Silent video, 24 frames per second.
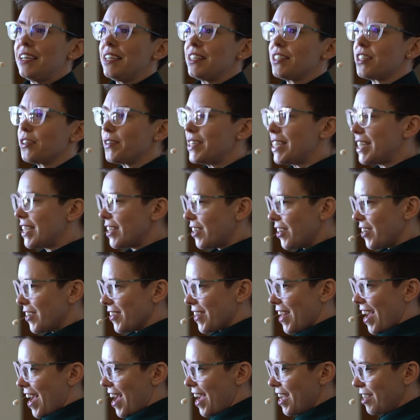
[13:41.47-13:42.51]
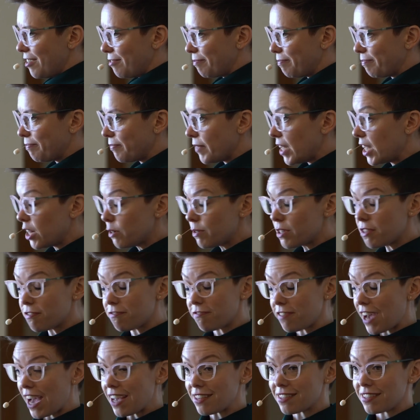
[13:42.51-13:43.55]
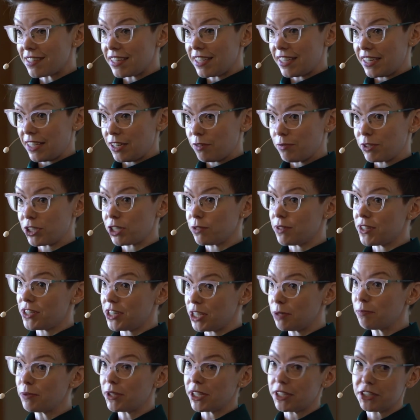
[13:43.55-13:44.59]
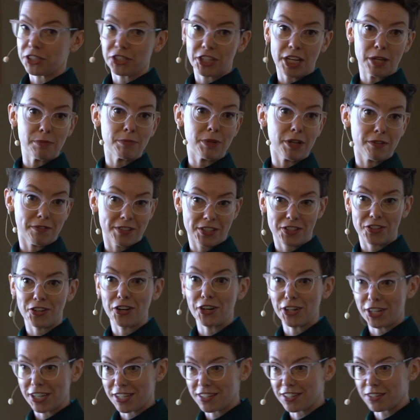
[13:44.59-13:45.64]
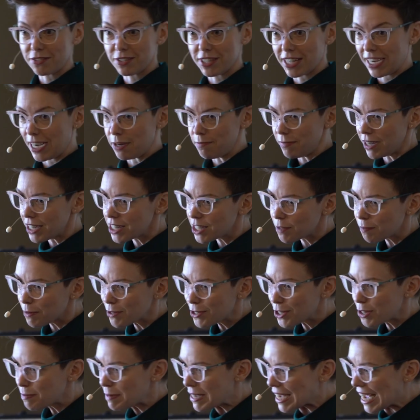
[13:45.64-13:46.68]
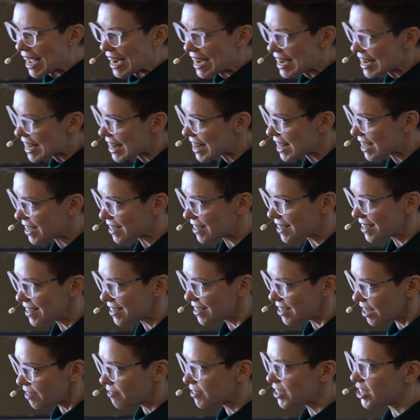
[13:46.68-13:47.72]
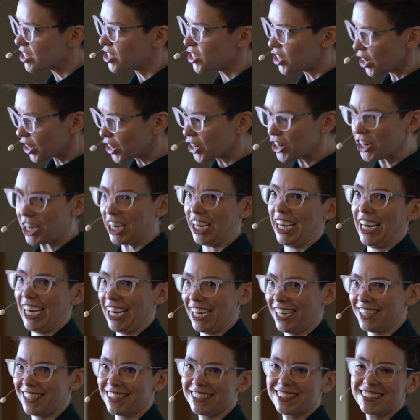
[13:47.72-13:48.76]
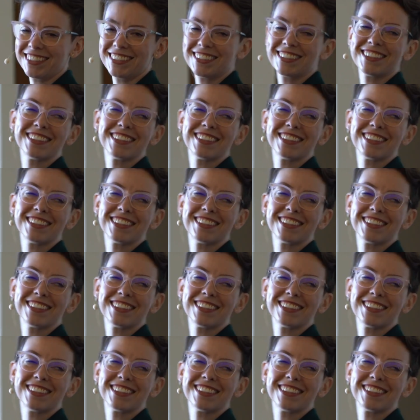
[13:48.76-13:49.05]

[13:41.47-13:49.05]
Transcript: So I did all that. And it was fascinating, which I was deeply ashamed of as an artist. I was like, I'm not supposed to be into this. This stuff is dirty.